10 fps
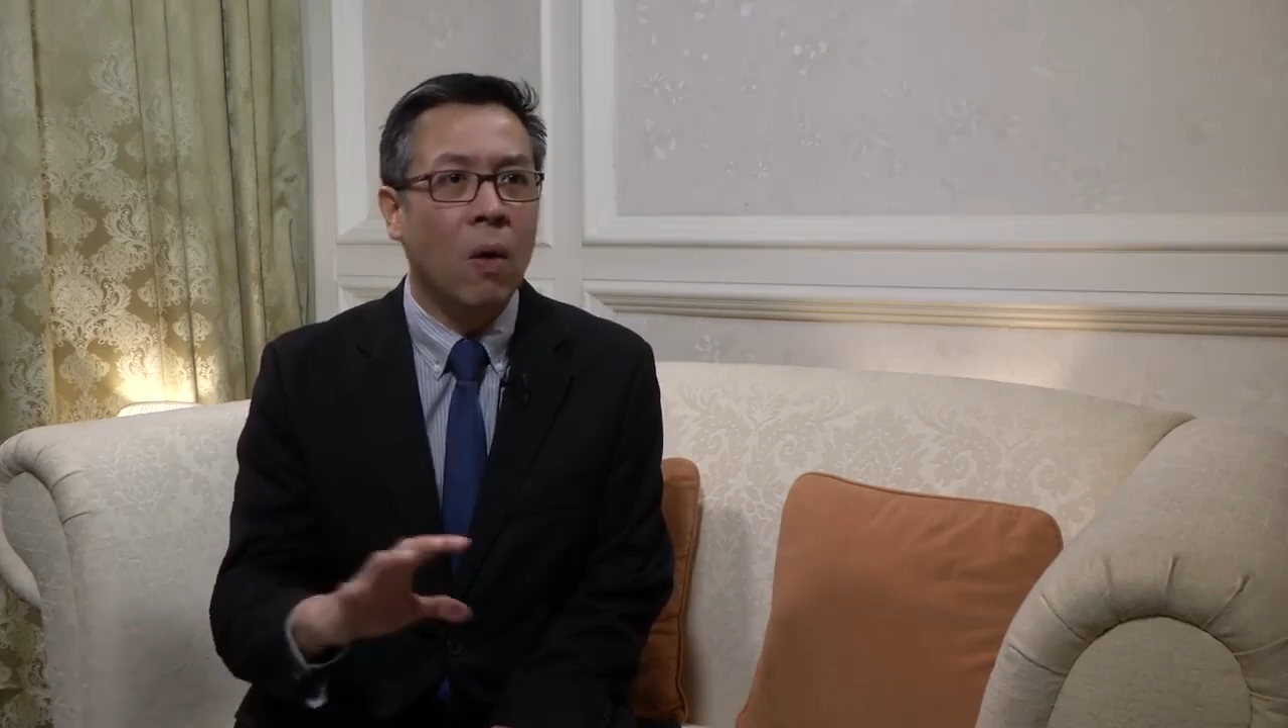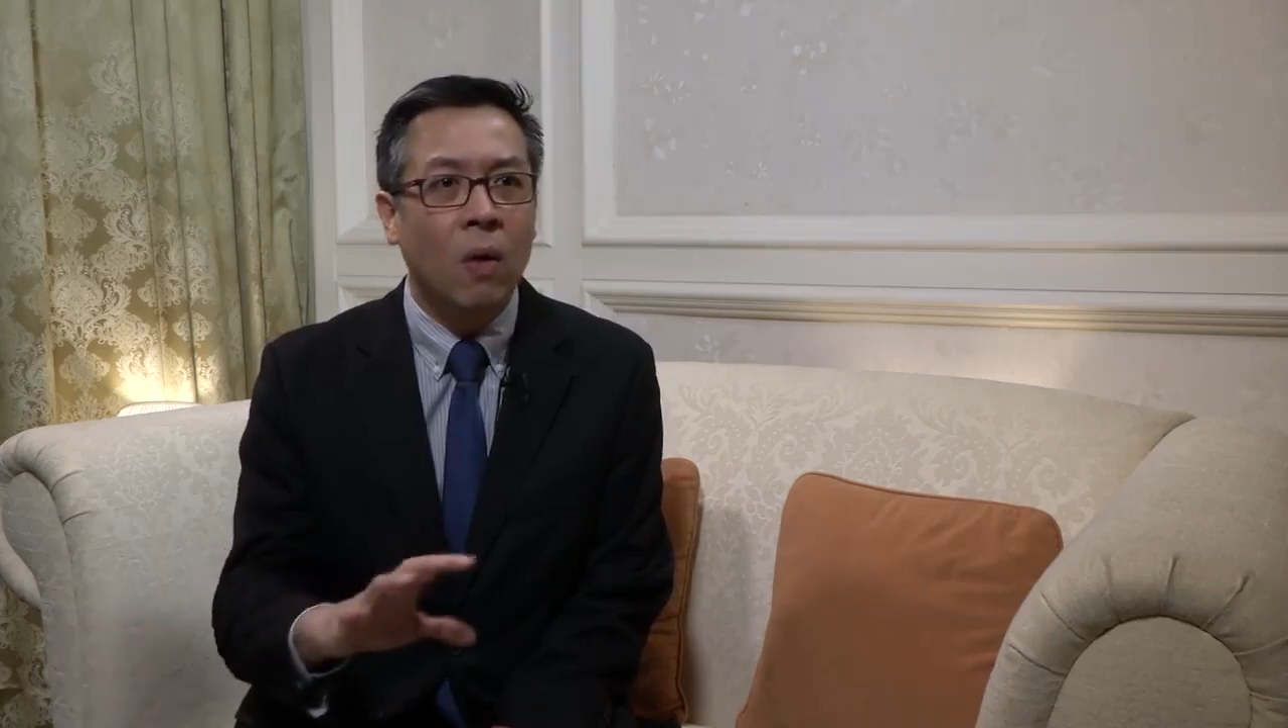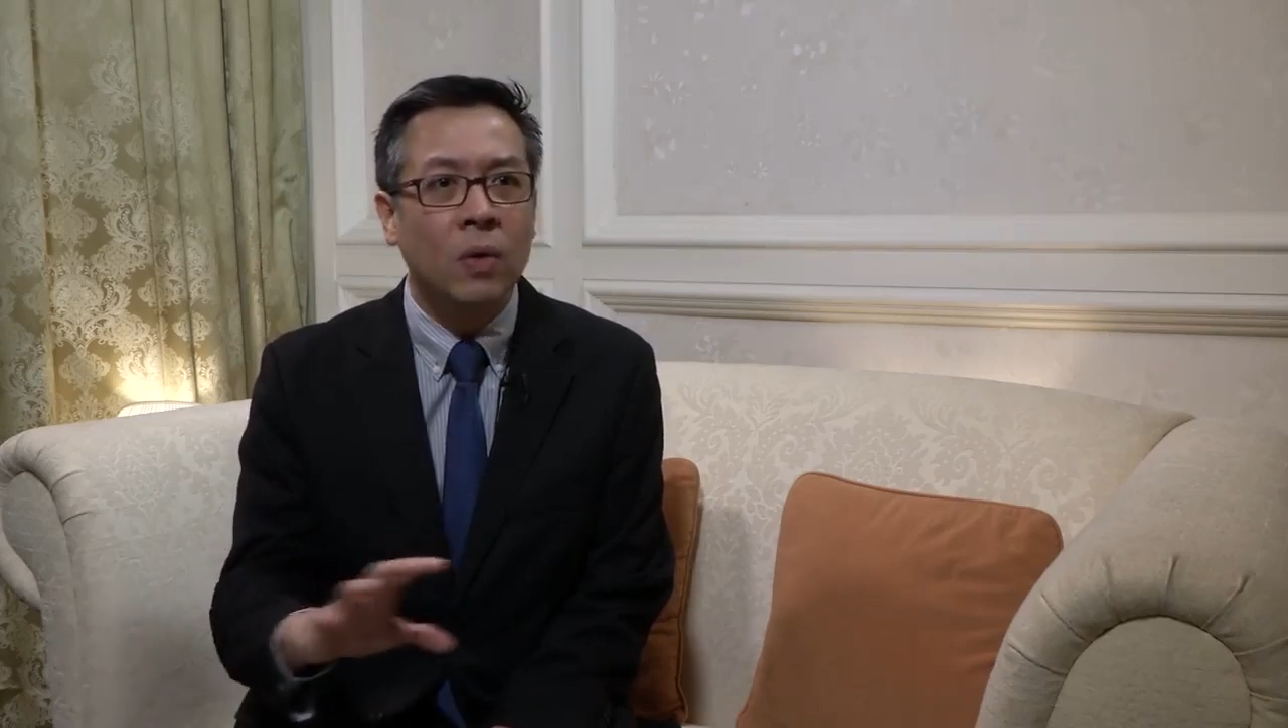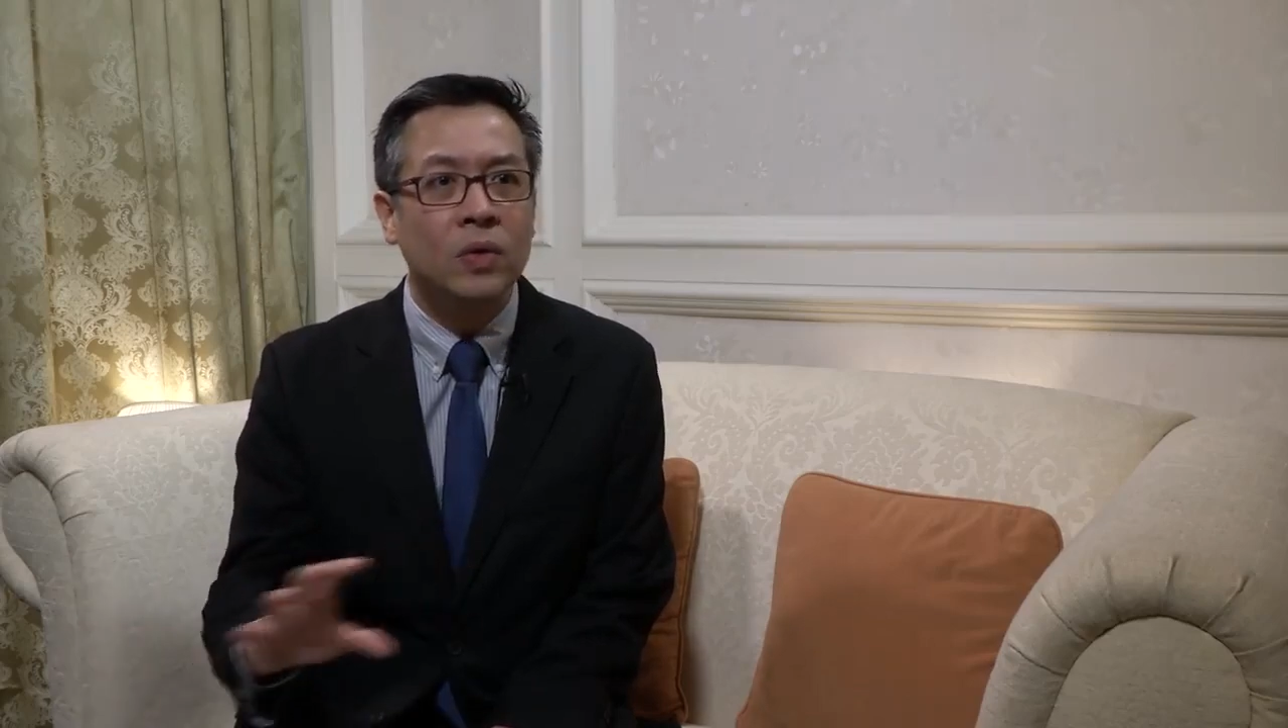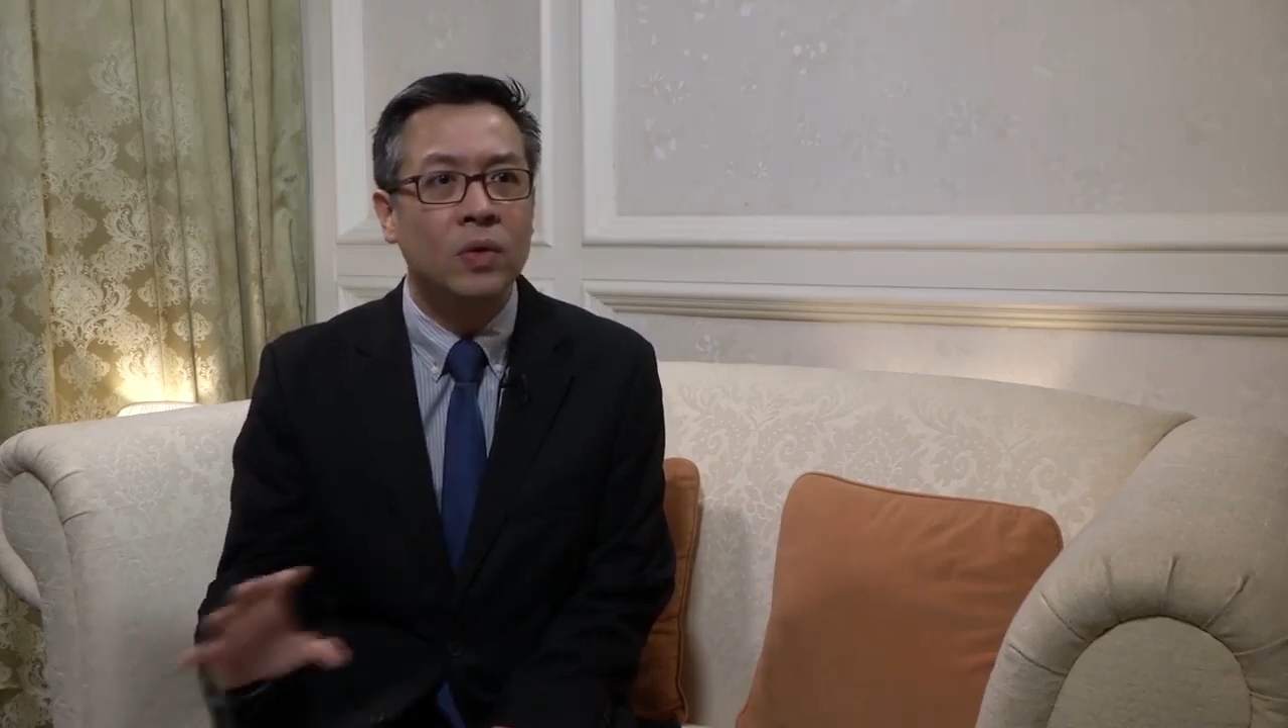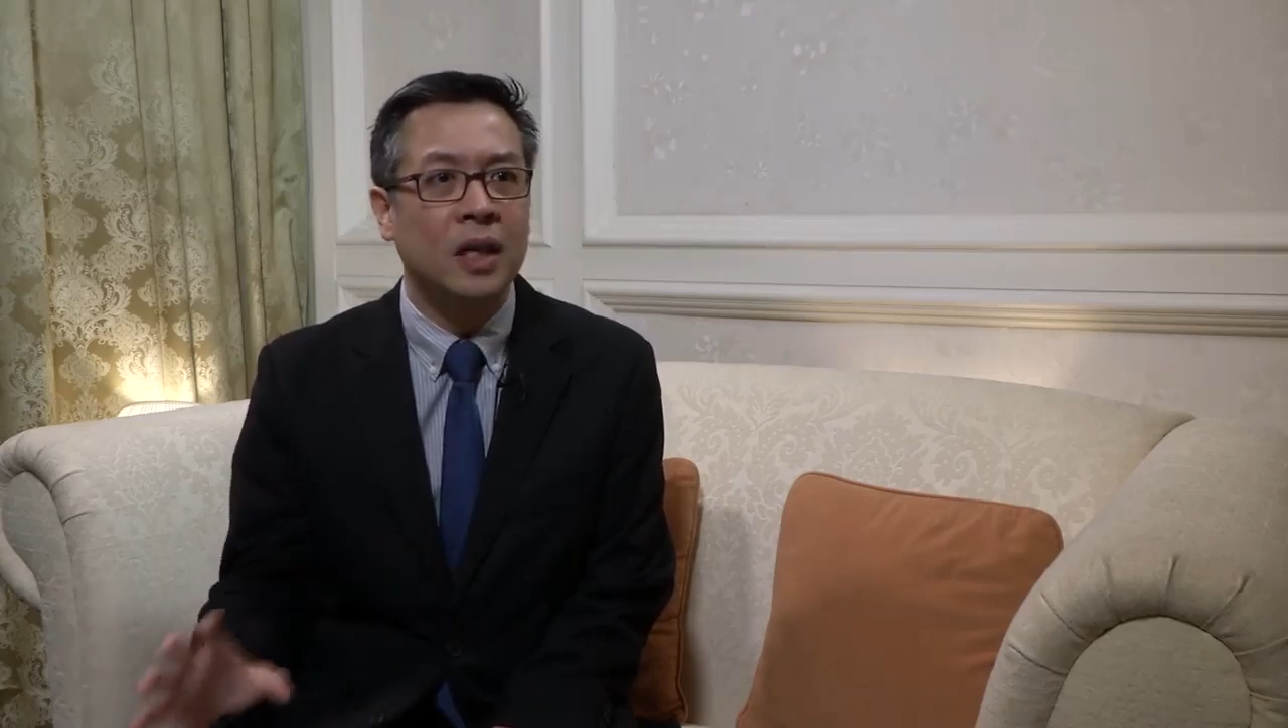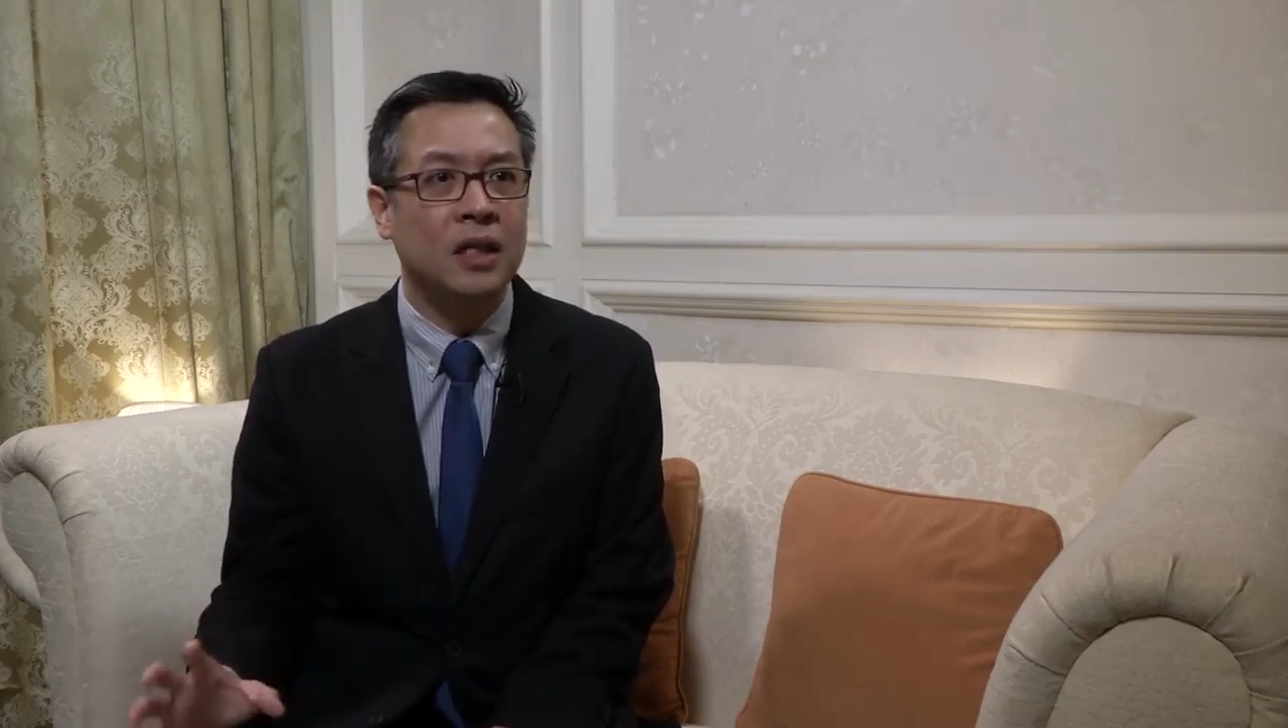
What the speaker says: all those